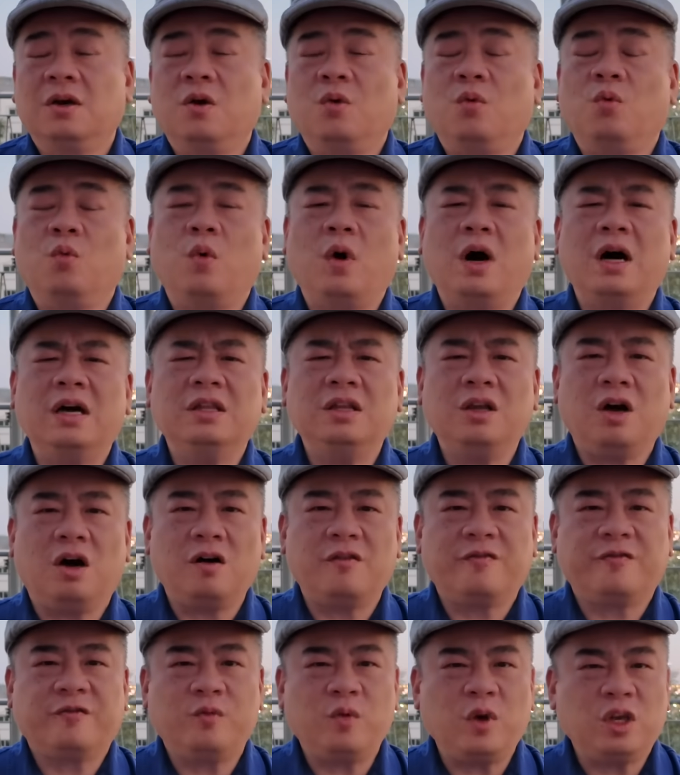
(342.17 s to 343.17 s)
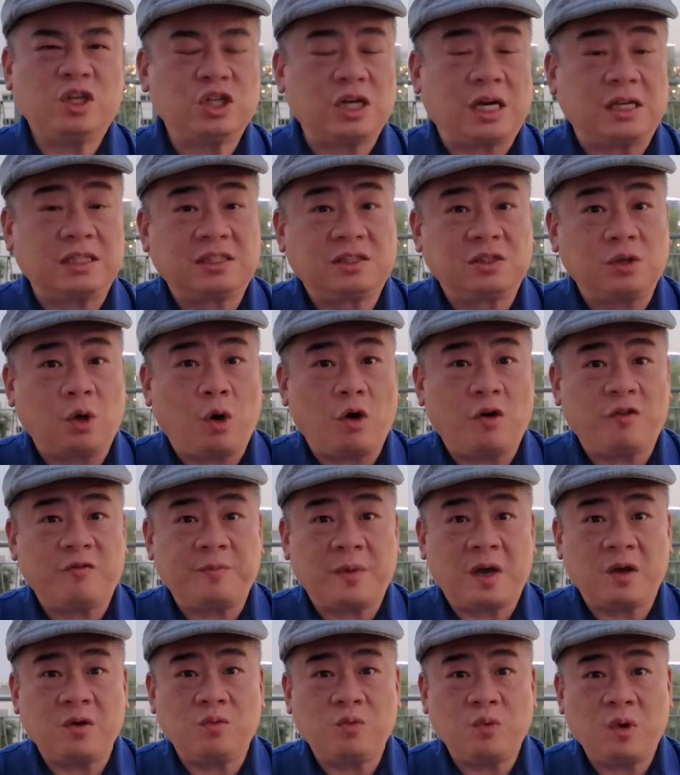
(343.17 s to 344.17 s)
One of which I saw with
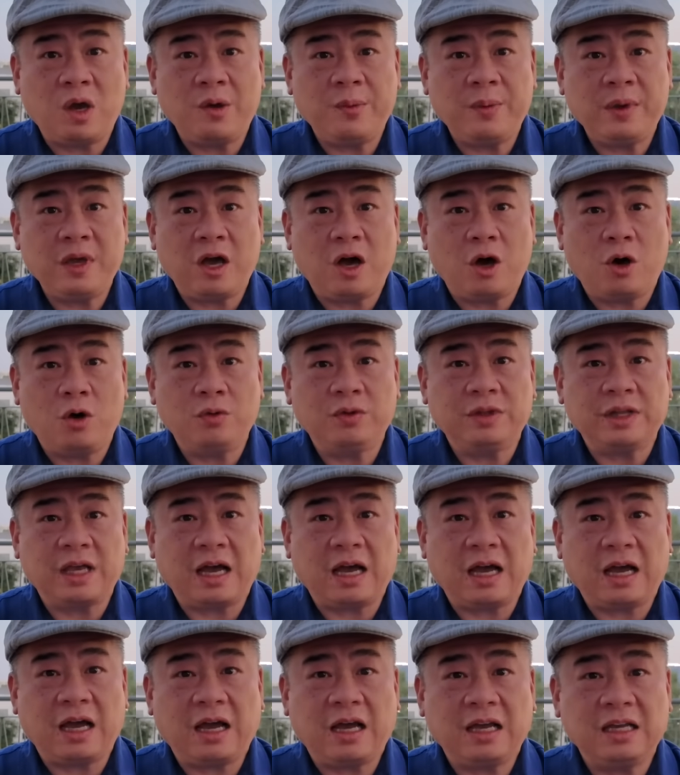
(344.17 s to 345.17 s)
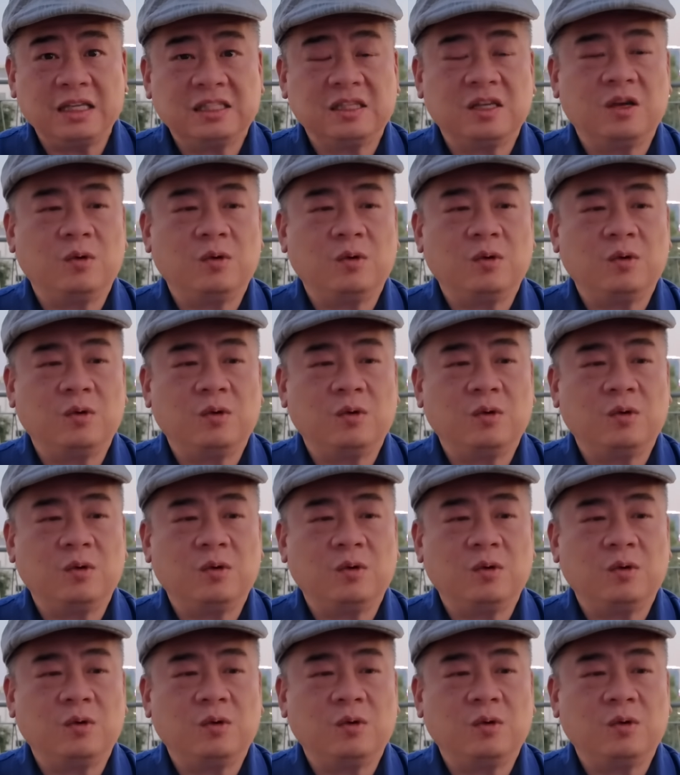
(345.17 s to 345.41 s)
my very own eyes.